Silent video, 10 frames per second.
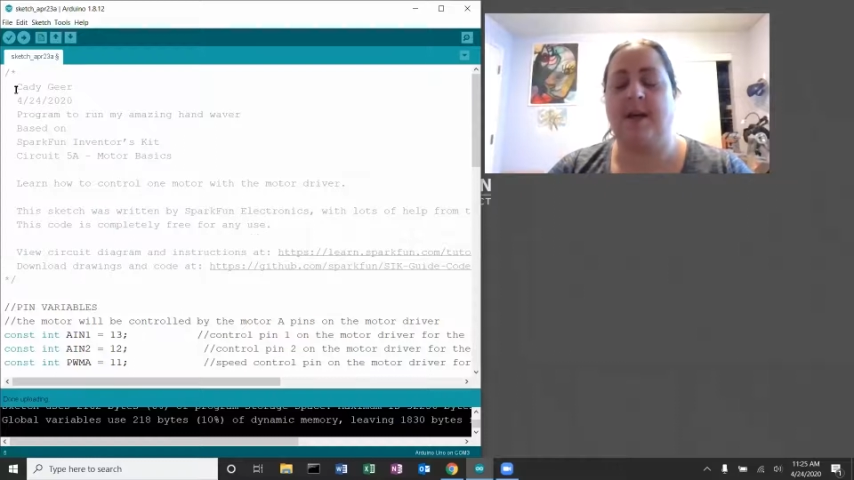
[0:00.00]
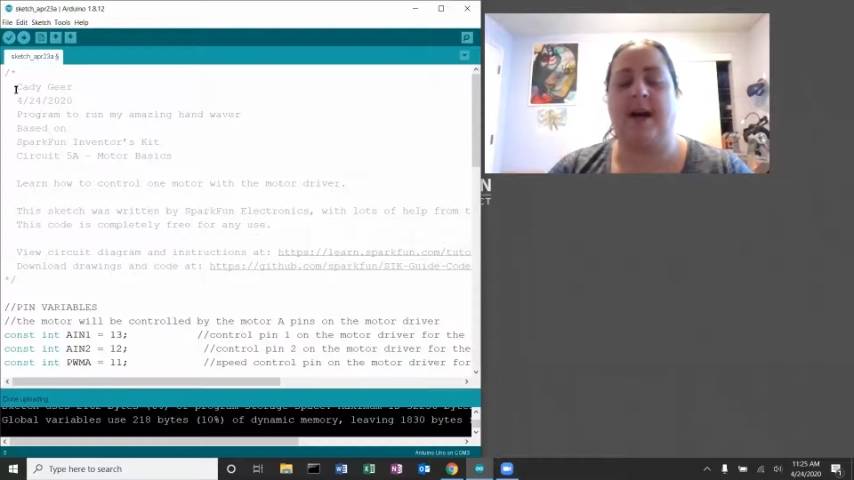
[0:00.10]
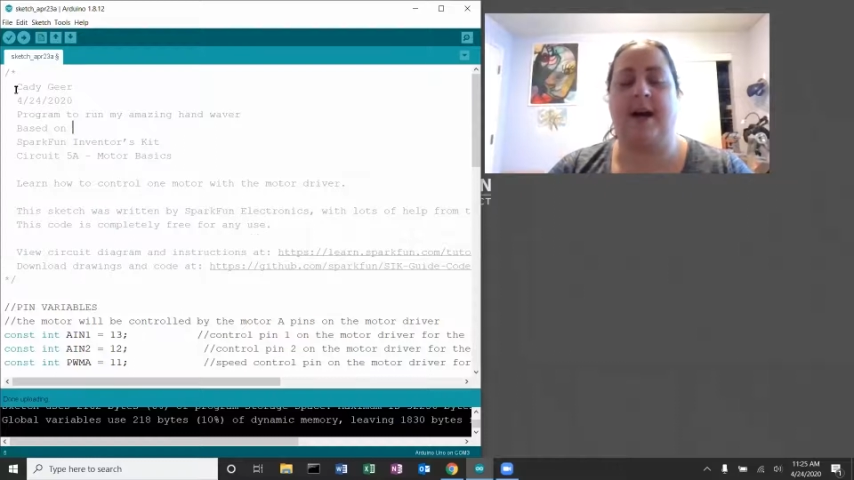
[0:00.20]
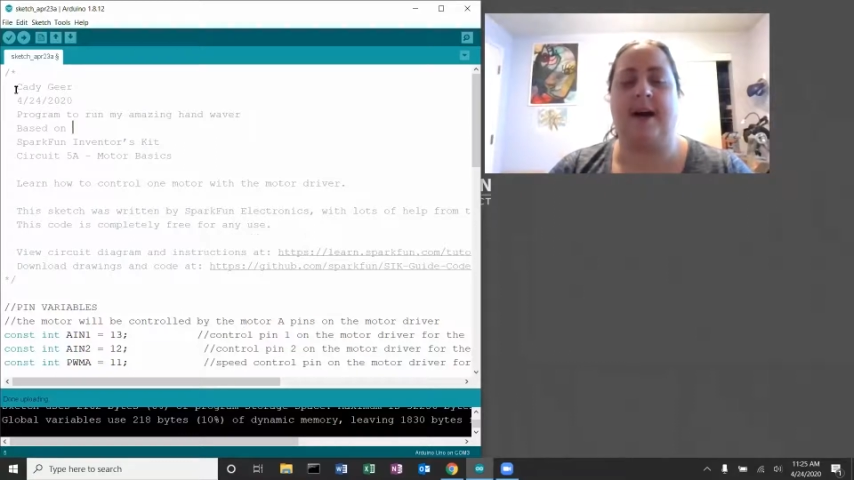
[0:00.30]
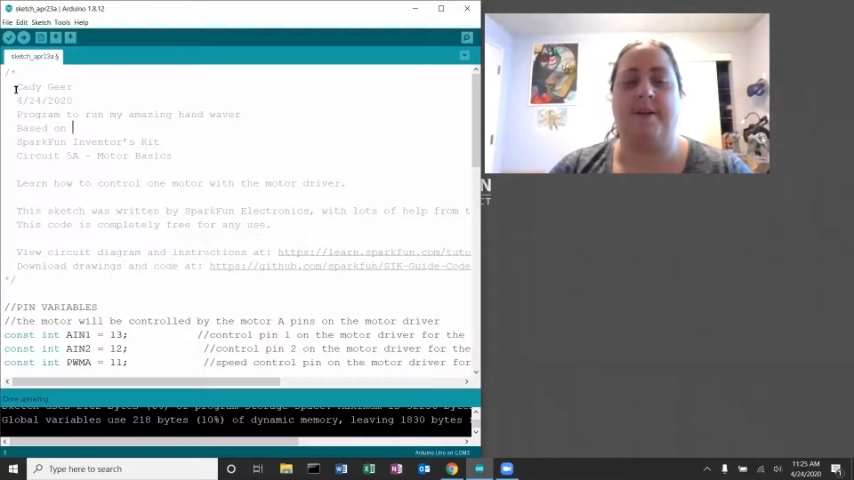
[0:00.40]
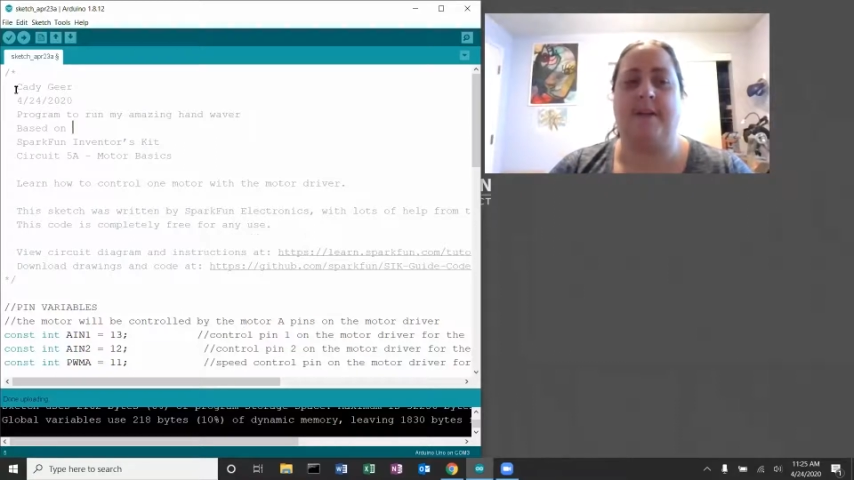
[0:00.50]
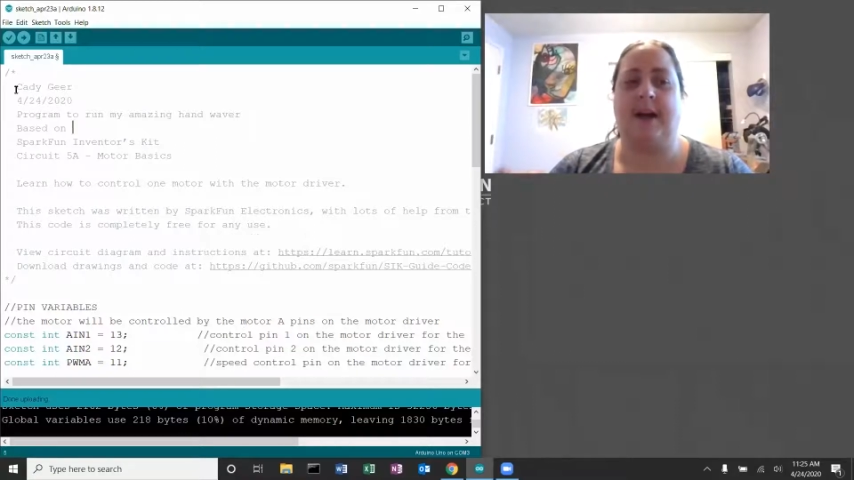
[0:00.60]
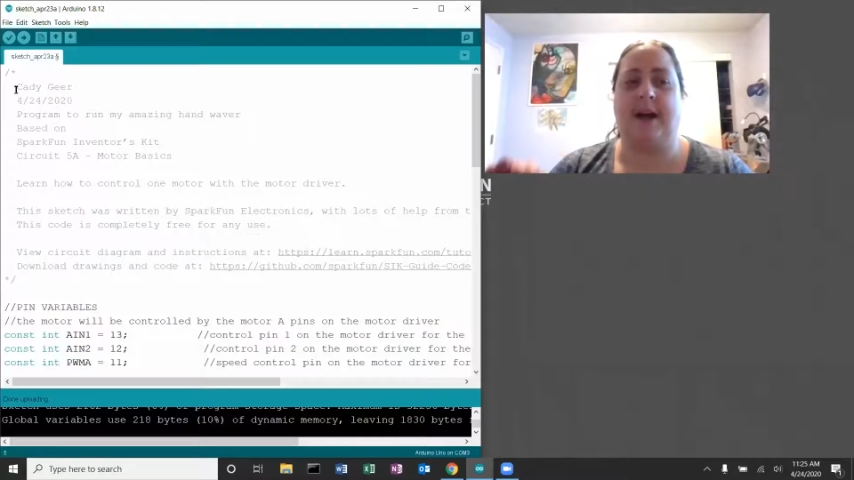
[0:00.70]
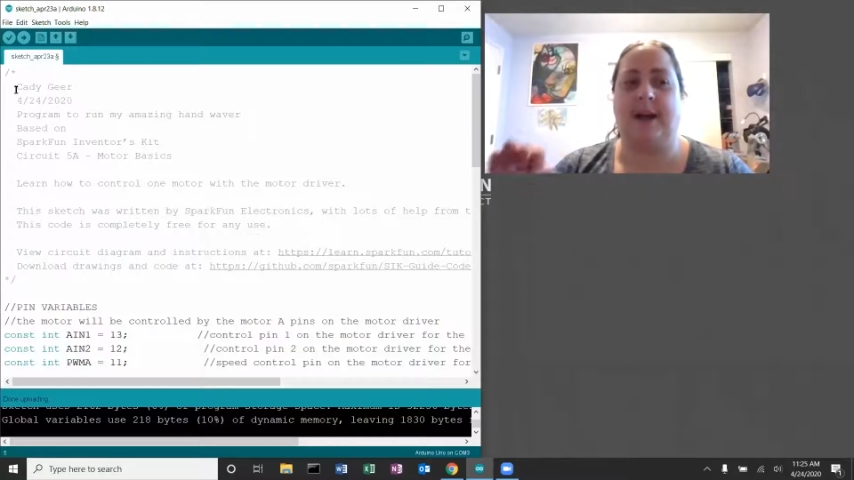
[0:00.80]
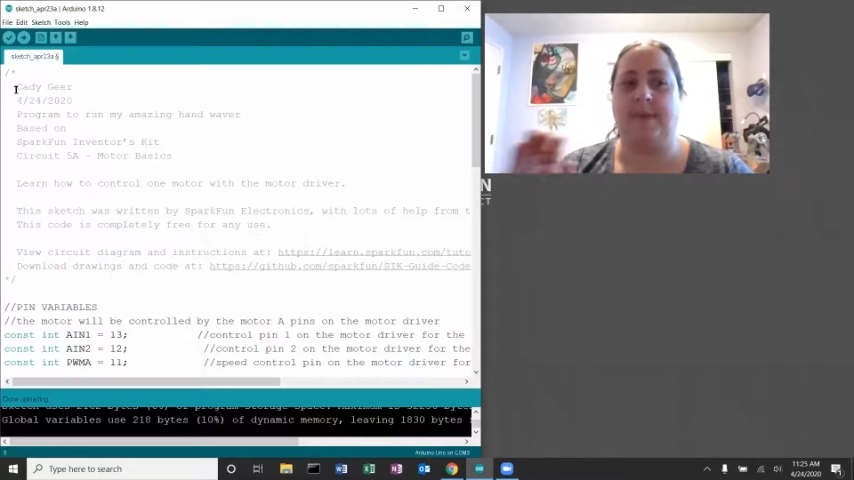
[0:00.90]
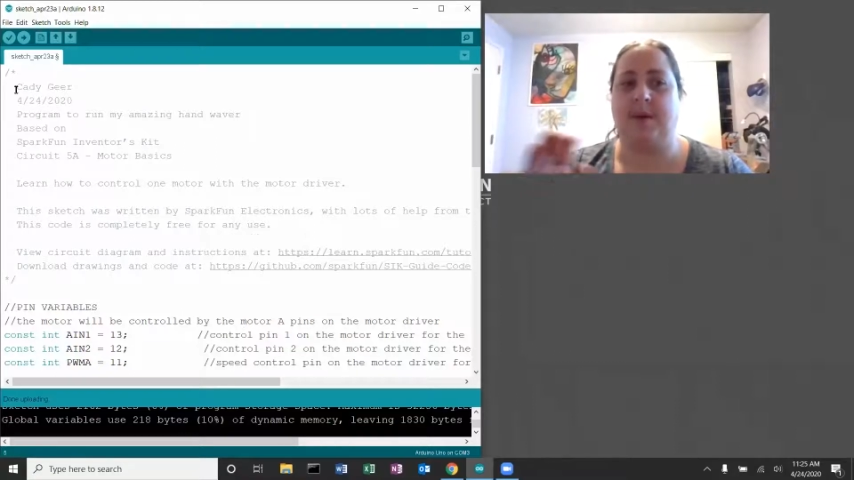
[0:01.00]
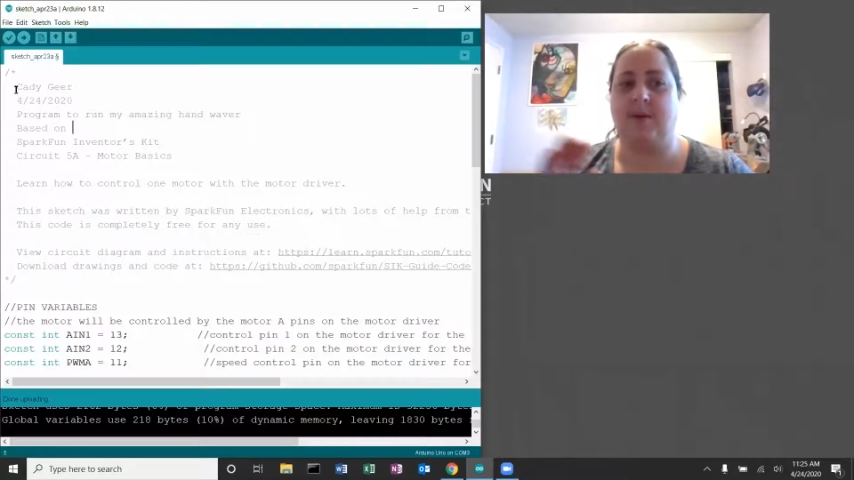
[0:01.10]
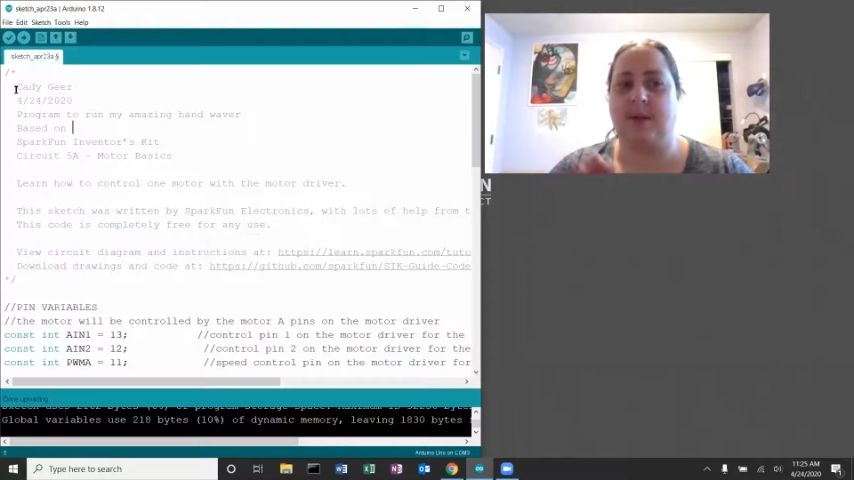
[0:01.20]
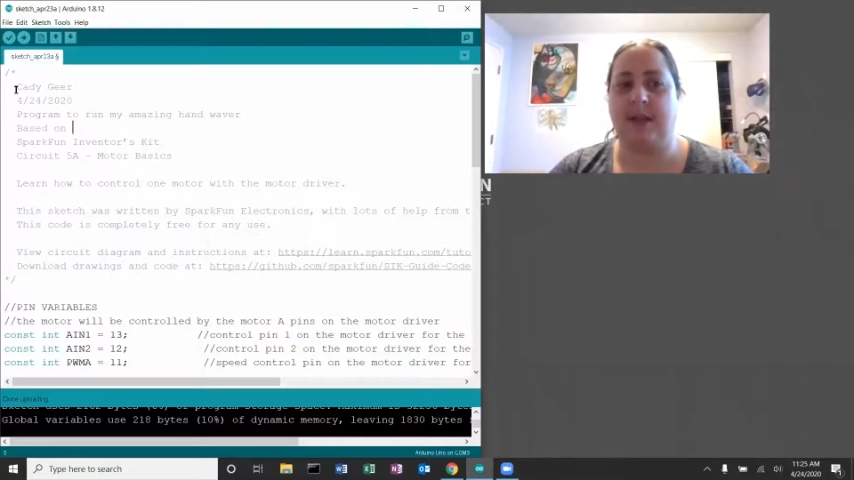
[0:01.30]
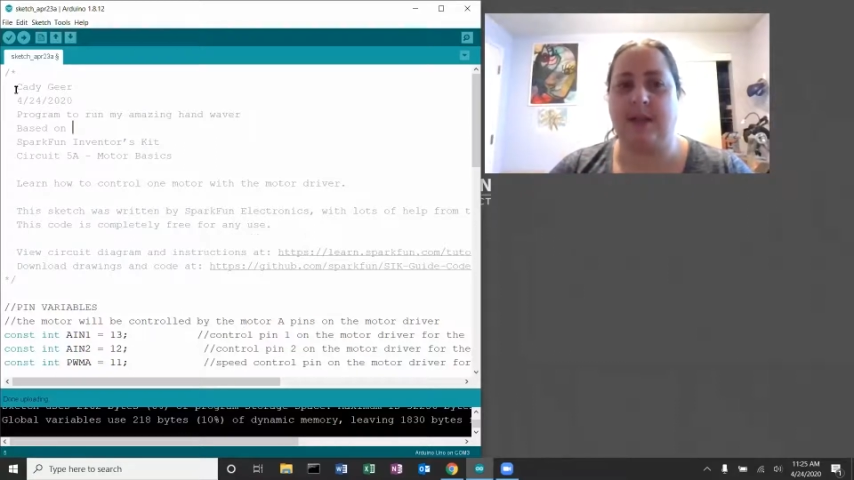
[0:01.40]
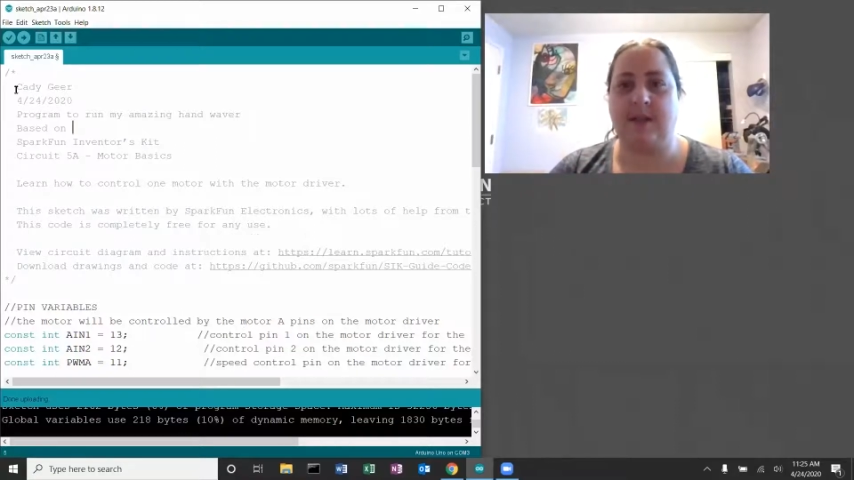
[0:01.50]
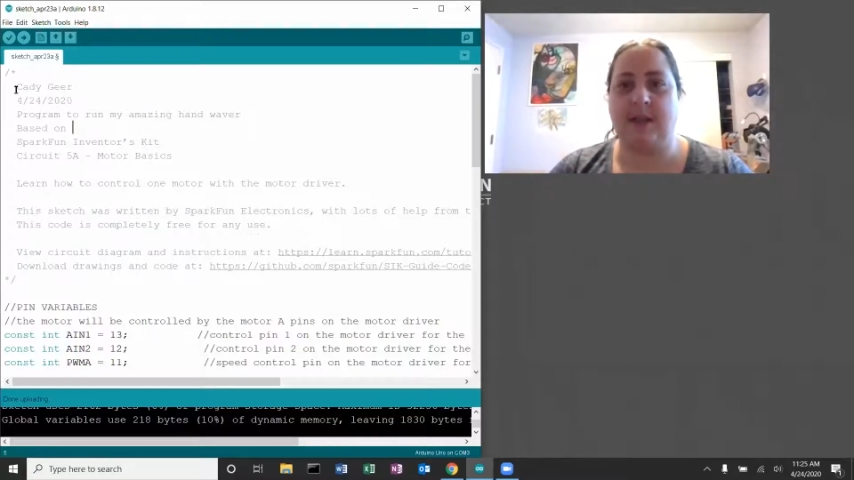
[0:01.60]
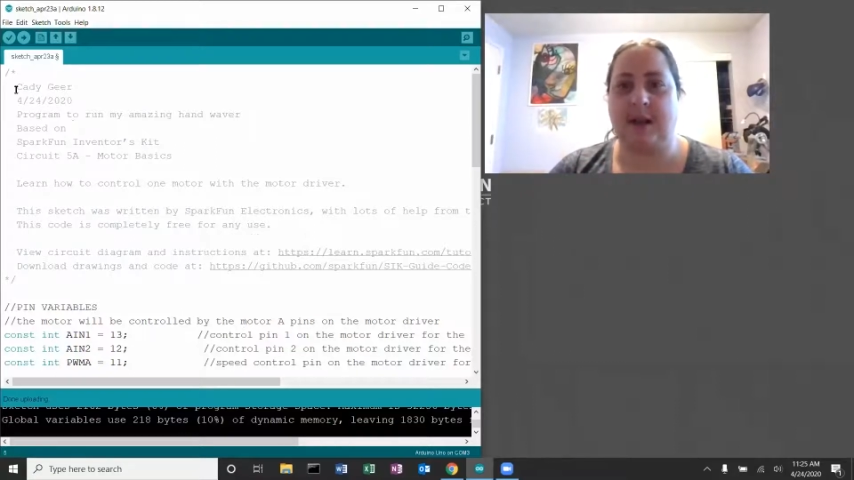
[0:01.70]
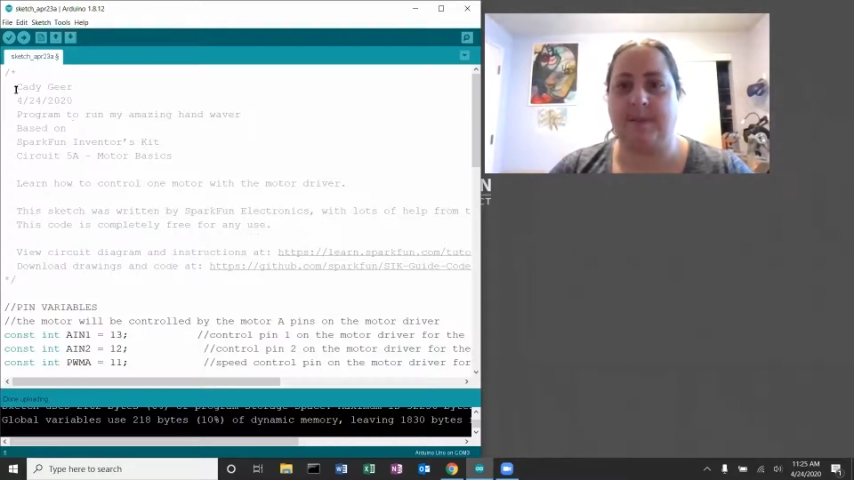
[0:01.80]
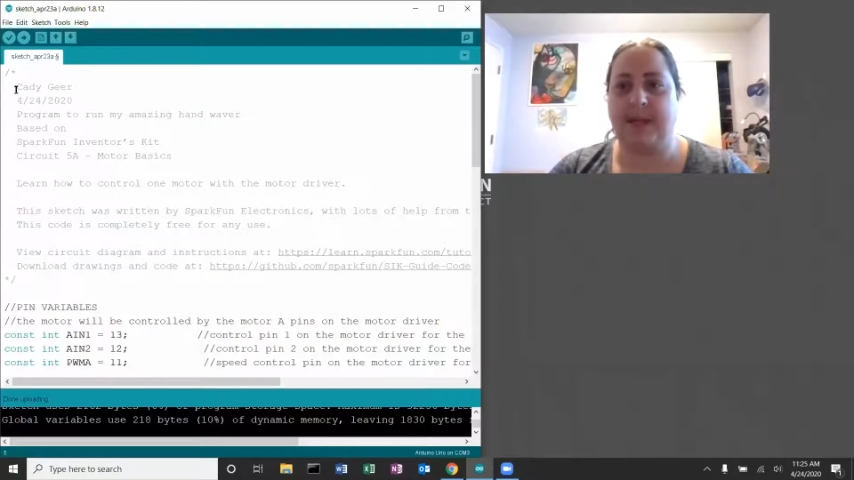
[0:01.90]
and I'm using their
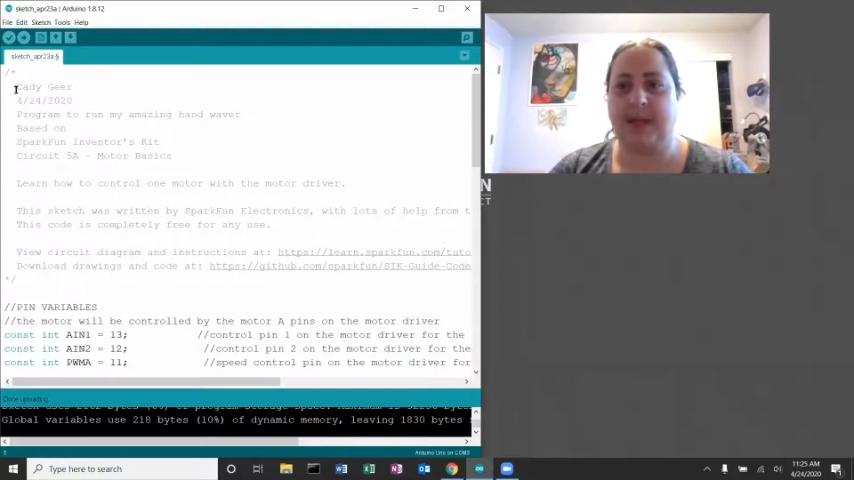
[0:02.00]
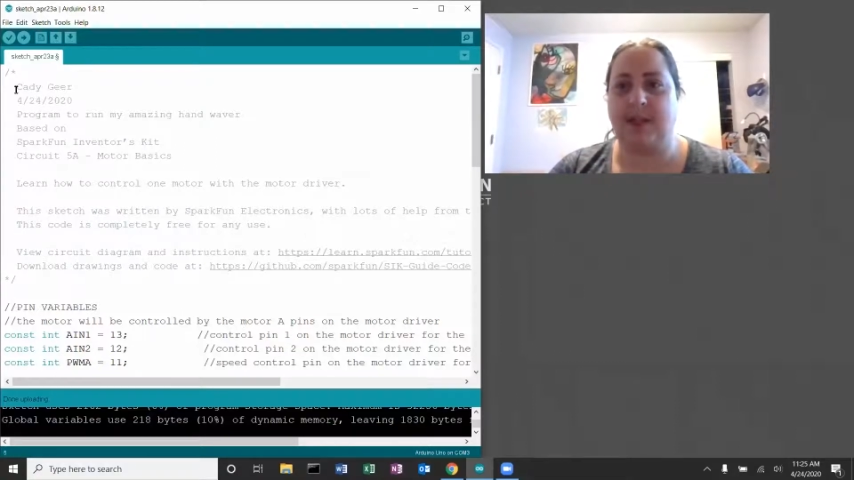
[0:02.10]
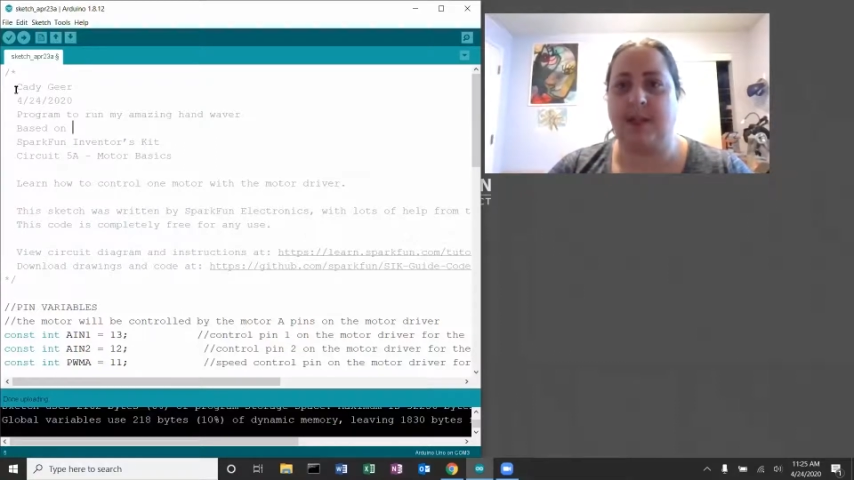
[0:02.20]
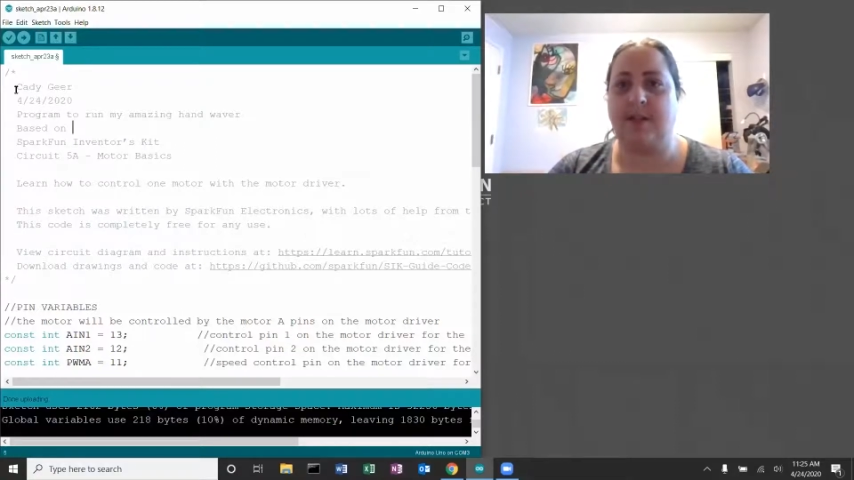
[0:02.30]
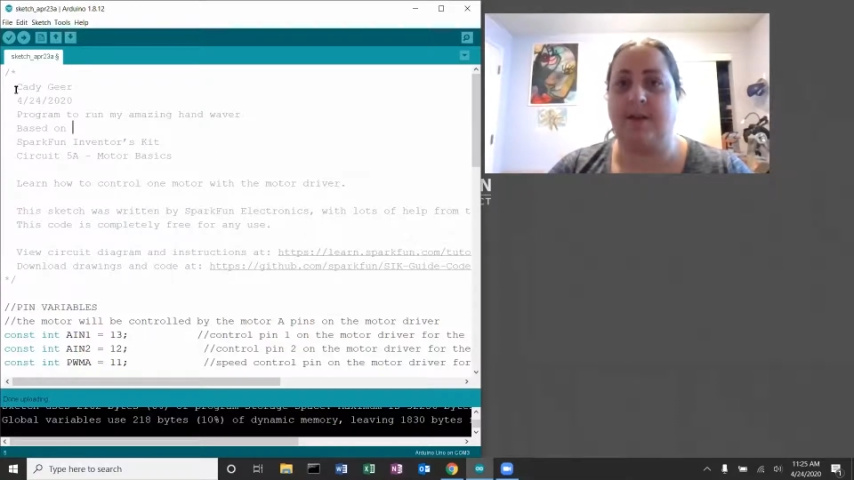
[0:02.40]
setup section,